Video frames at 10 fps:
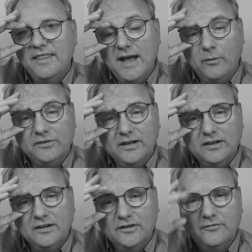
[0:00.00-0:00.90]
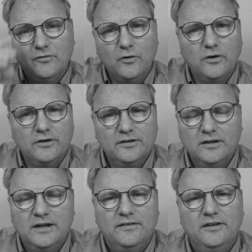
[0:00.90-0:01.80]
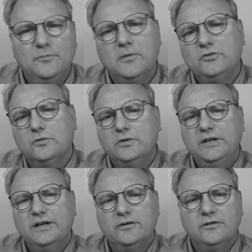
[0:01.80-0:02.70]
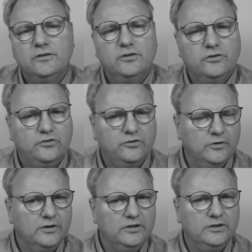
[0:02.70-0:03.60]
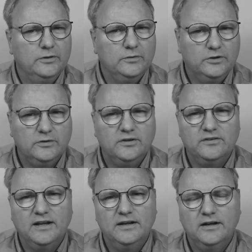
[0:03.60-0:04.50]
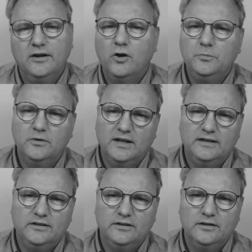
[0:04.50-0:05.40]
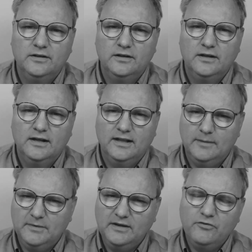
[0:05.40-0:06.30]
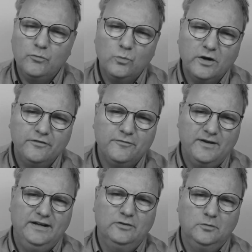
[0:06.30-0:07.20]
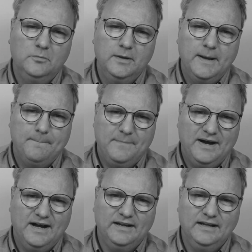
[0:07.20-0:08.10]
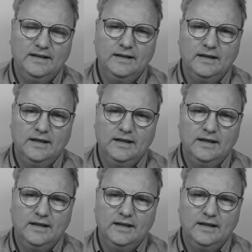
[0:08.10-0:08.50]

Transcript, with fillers: That was it for this module here, showing you Qt Designer. I hope you liked it. Let me give you one final parting